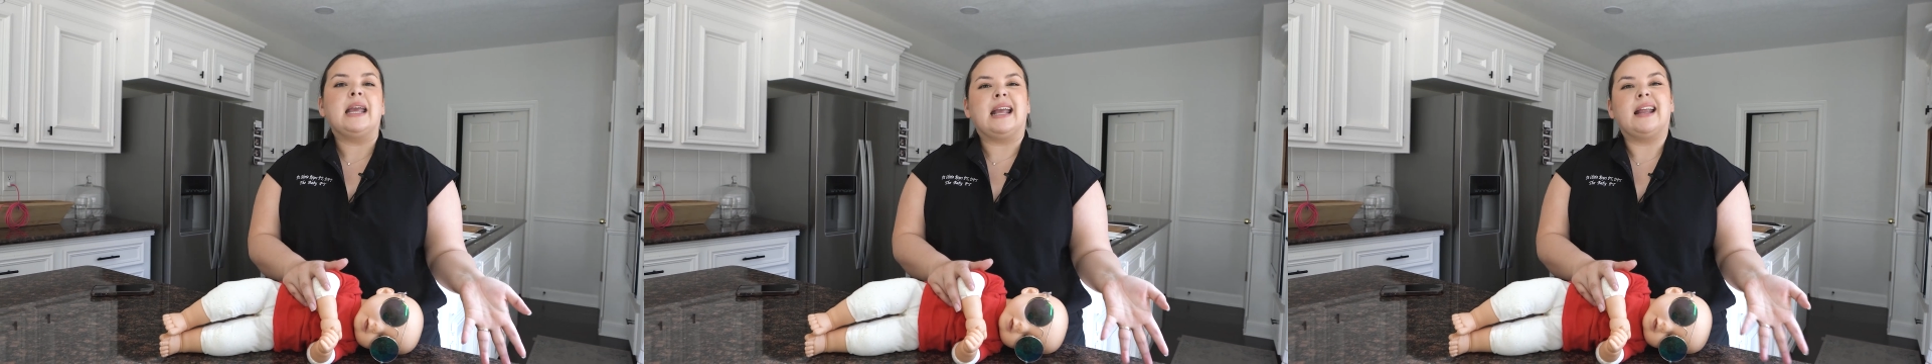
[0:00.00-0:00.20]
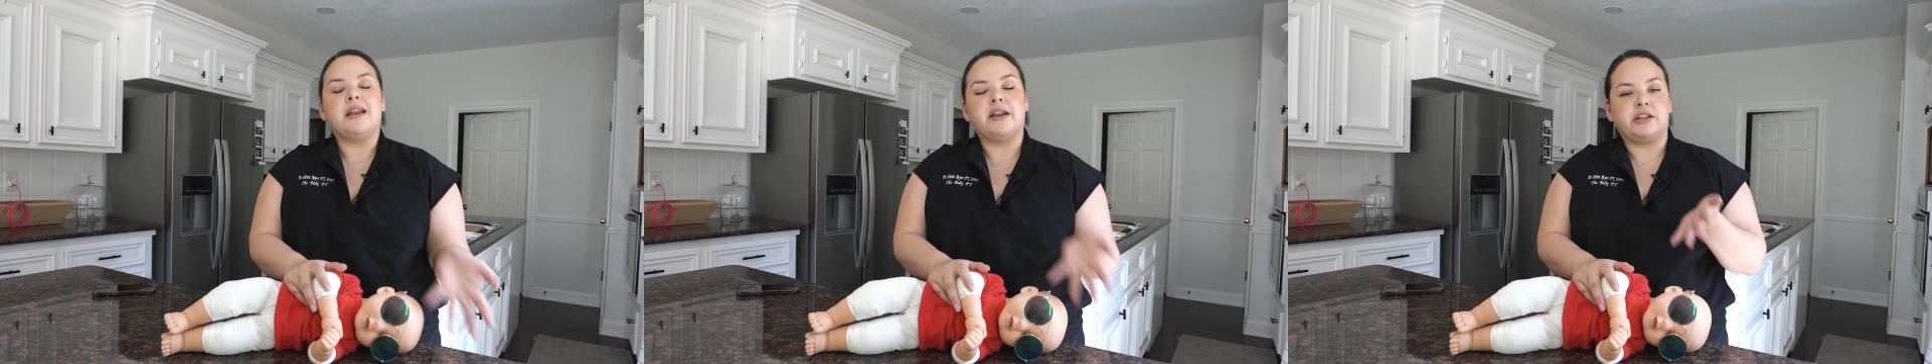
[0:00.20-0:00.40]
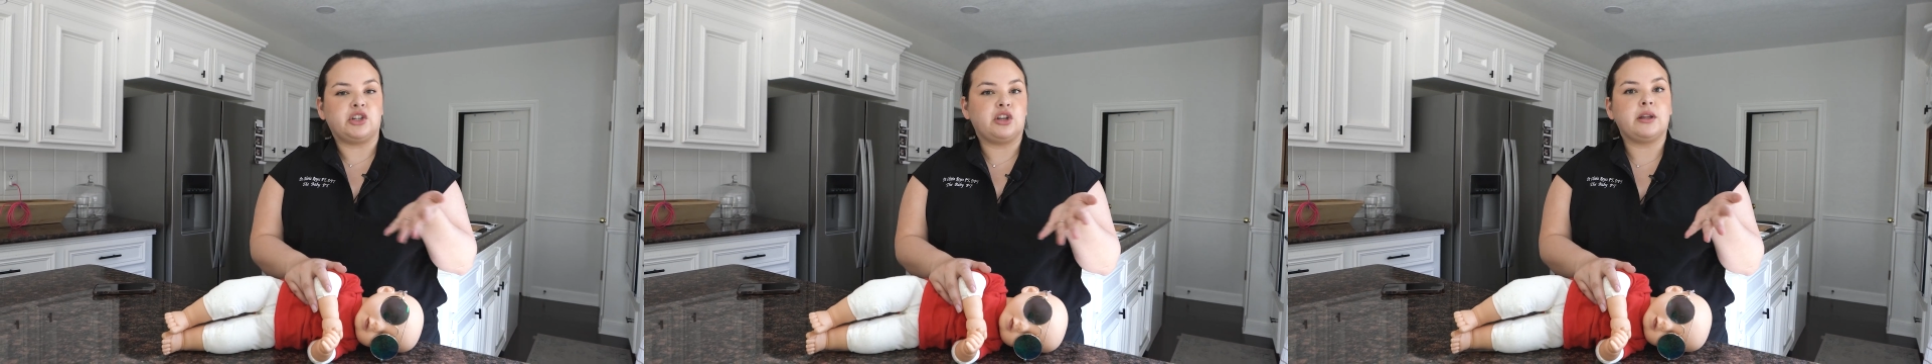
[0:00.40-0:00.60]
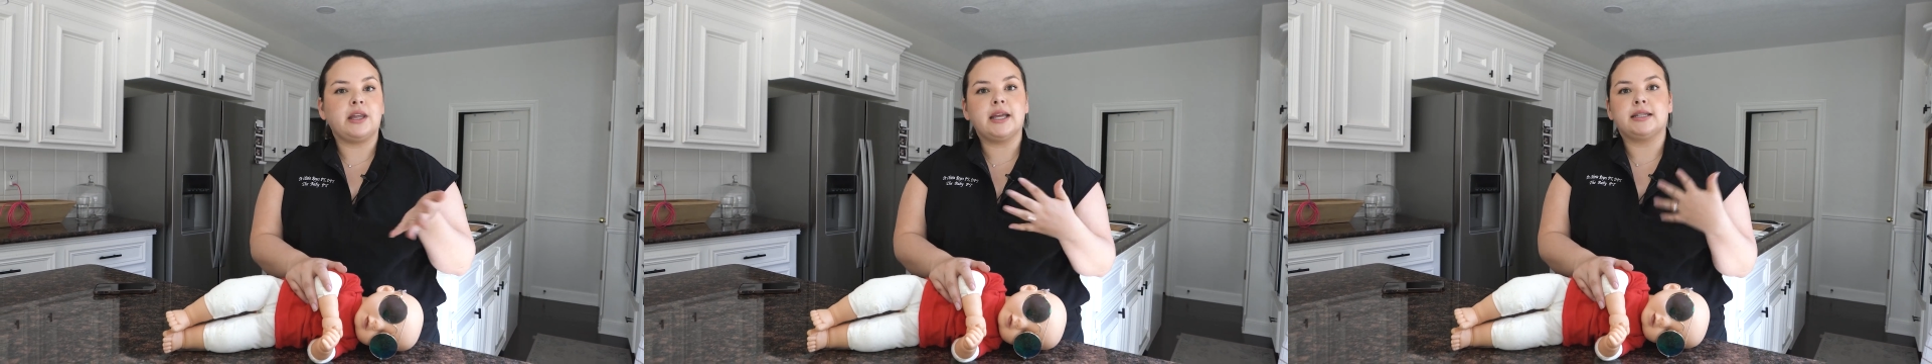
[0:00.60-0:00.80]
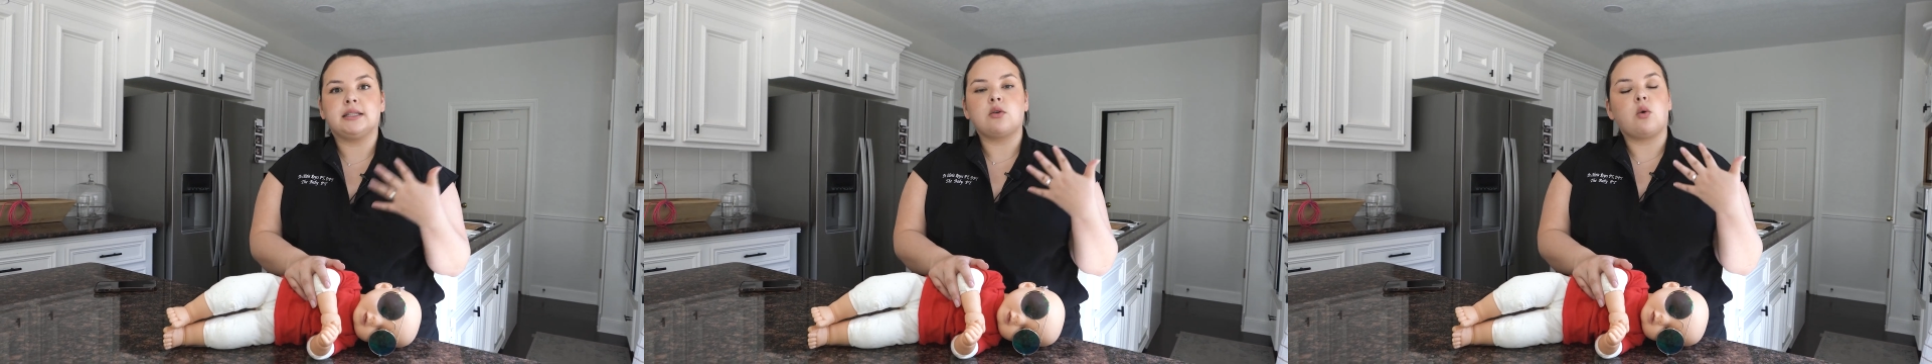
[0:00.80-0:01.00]

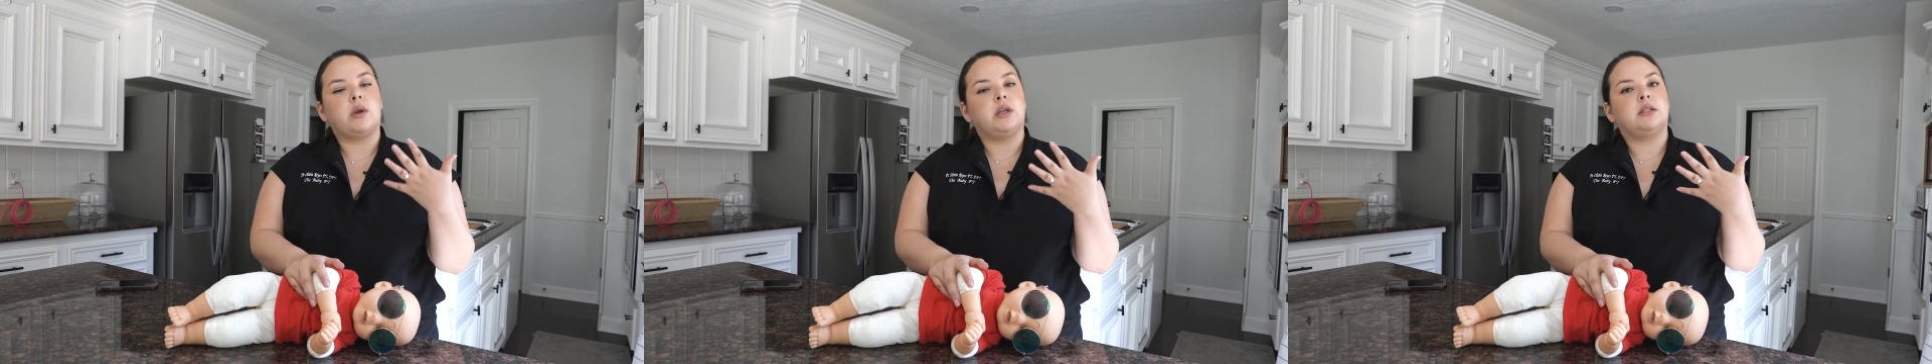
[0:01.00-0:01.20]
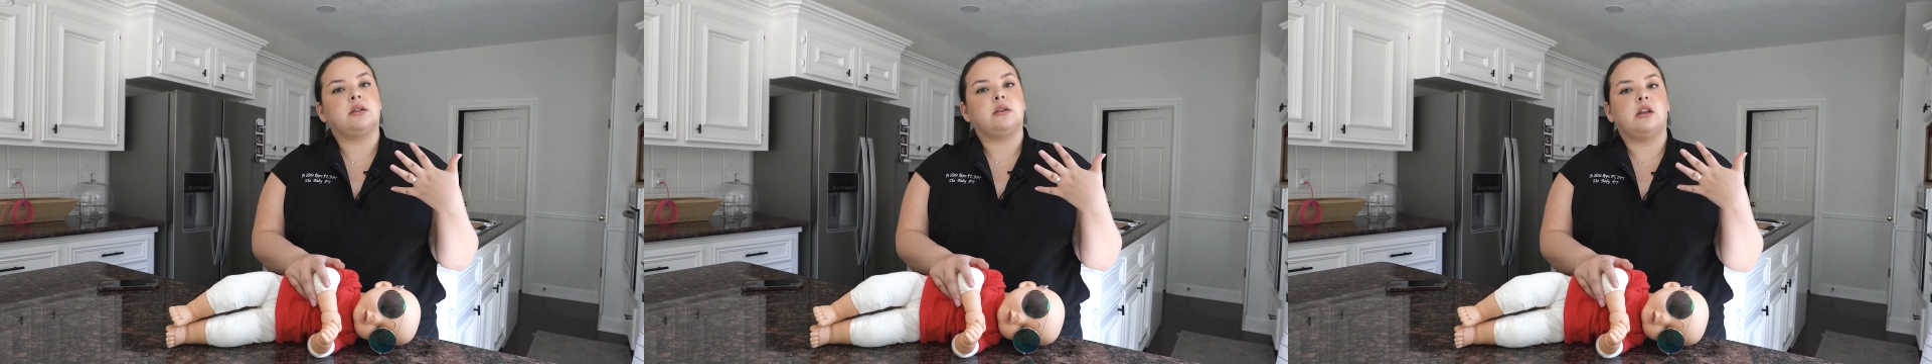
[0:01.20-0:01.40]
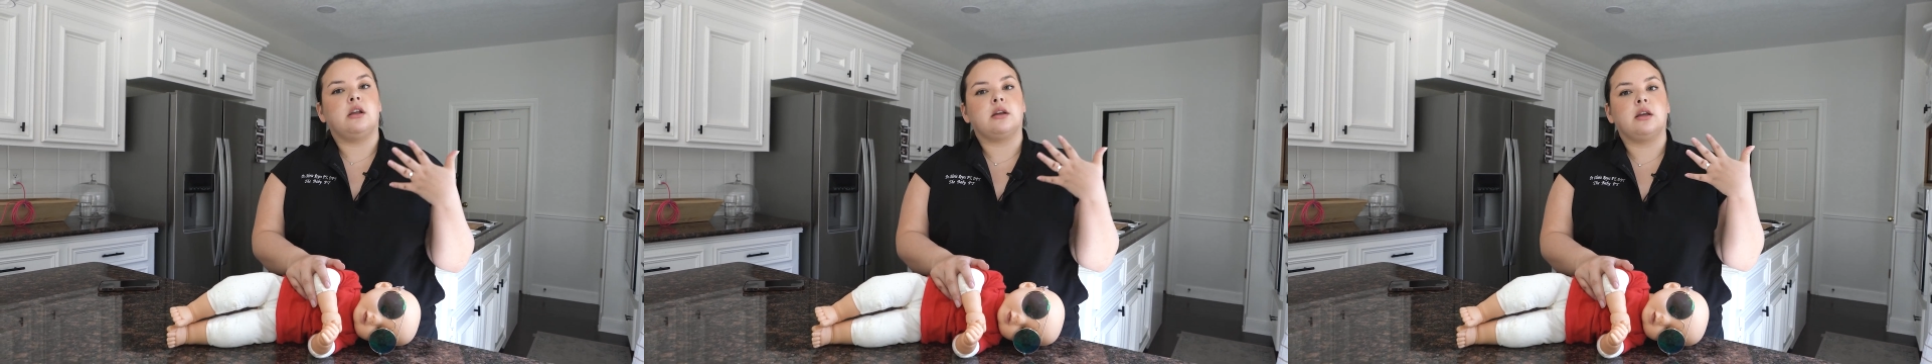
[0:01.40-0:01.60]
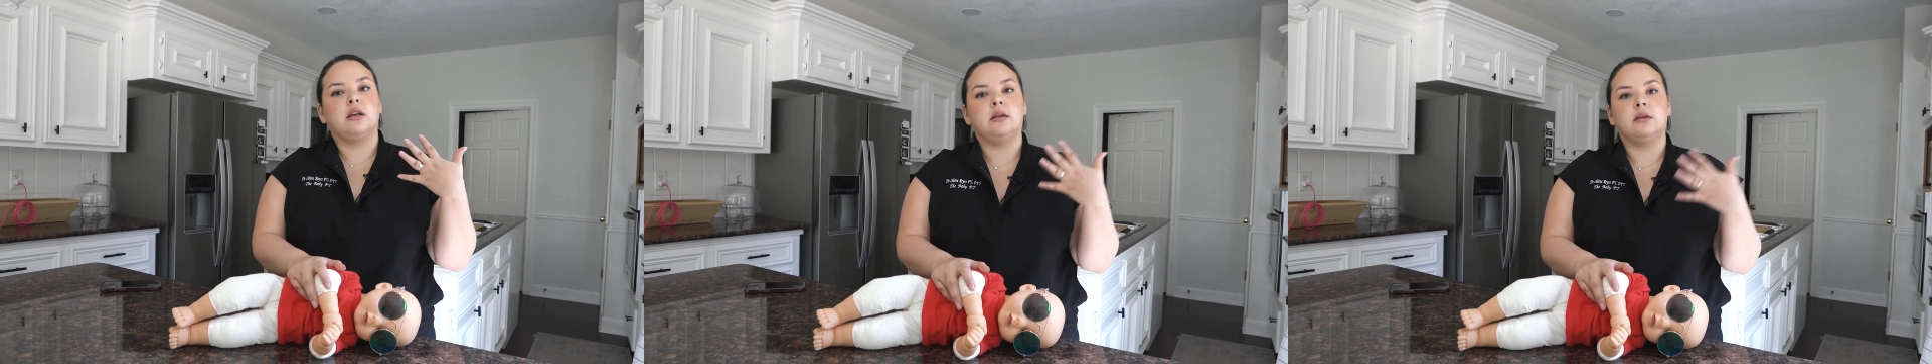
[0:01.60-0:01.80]
initially it's going to look